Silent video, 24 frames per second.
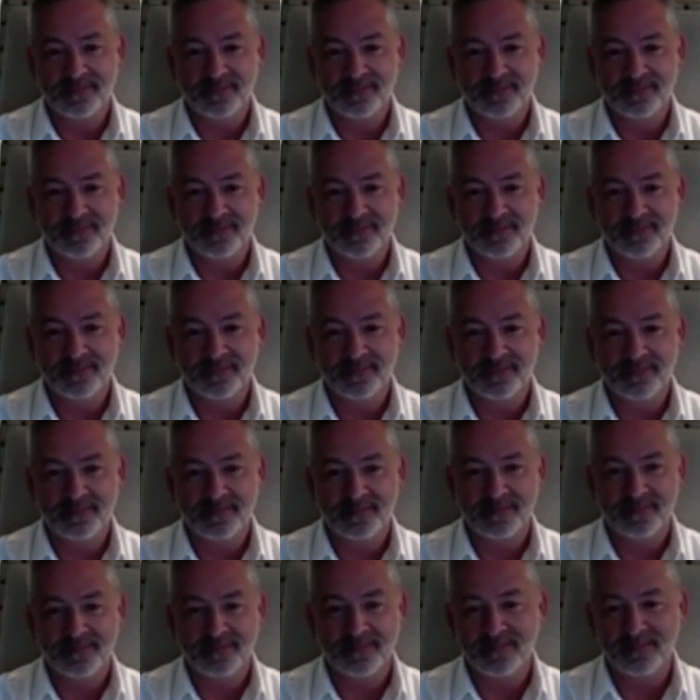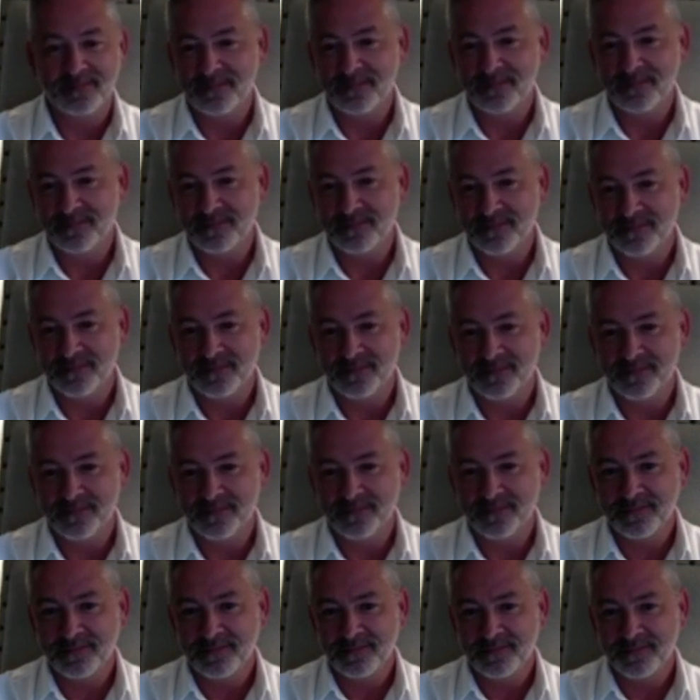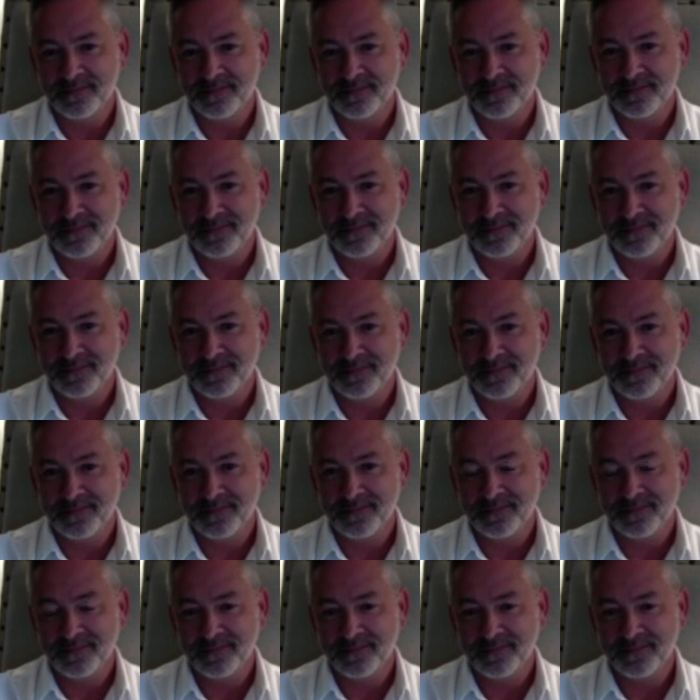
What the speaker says: The person shown says nothing.